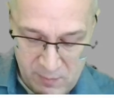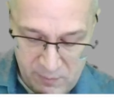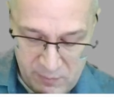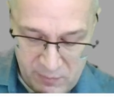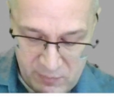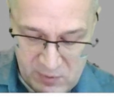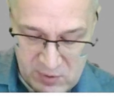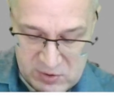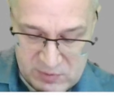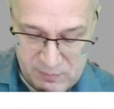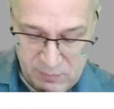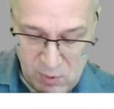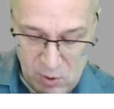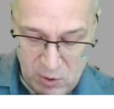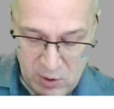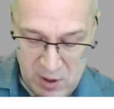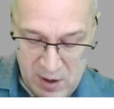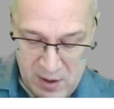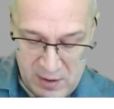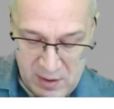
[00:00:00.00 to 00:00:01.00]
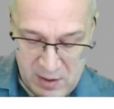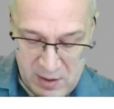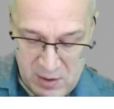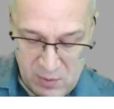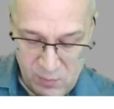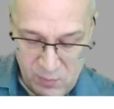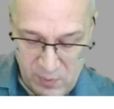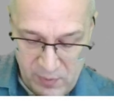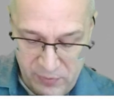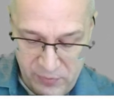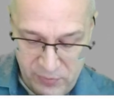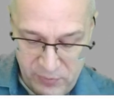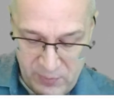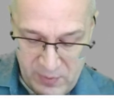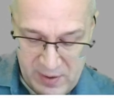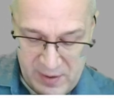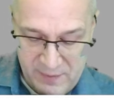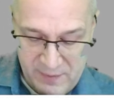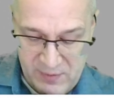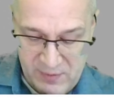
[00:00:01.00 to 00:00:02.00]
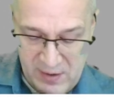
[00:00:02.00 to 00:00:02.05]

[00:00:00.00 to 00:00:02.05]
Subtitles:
this boron with 3 of